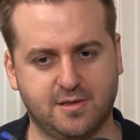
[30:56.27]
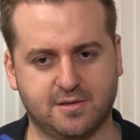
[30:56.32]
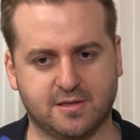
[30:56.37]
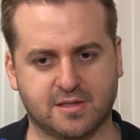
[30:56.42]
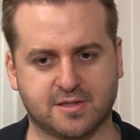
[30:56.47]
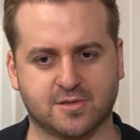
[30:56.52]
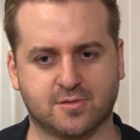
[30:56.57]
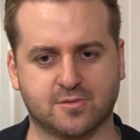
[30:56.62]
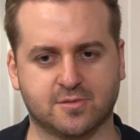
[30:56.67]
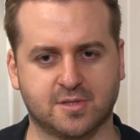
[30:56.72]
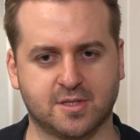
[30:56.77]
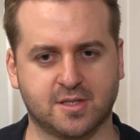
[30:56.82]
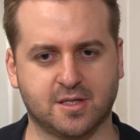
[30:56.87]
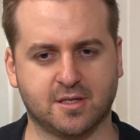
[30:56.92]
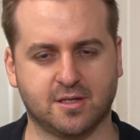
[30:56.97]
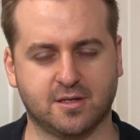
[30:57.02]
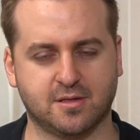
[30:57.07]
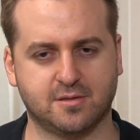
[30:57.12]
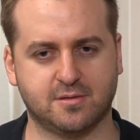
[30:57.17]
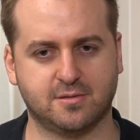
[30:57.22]
That's good to
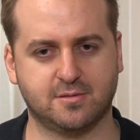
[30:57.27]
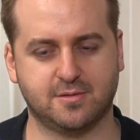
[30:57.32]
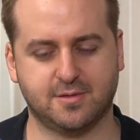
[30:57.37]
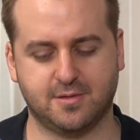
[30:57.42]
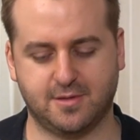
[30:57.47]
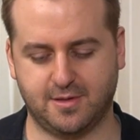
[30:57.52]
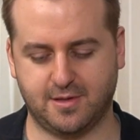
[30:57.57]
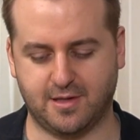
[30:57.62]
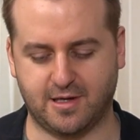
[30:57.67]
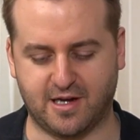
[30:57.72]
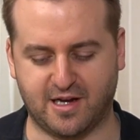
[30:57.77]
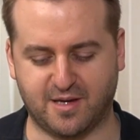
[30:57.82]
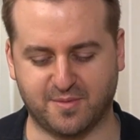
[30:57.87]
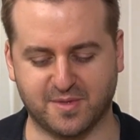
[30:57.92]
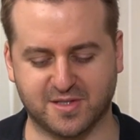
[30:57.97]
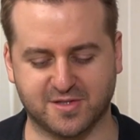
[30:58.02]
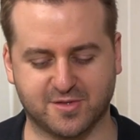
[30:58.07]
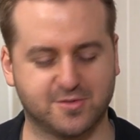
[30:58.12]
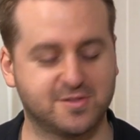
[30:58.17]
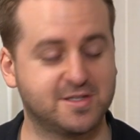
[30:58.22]
hear.
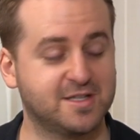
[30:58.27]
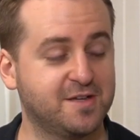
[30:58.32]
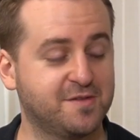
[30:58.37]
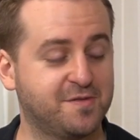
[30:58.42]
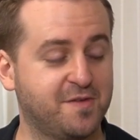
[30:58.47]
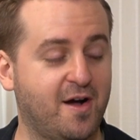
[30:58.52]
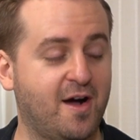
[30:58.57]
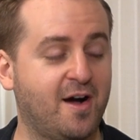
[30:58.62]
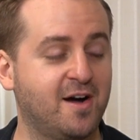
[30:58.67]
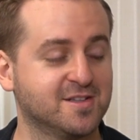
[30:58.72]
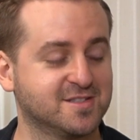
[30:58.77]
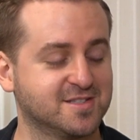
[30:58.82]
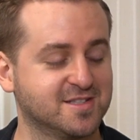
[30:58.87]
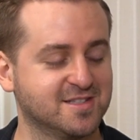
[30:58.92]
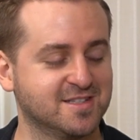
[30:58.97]
It's good to hear for us,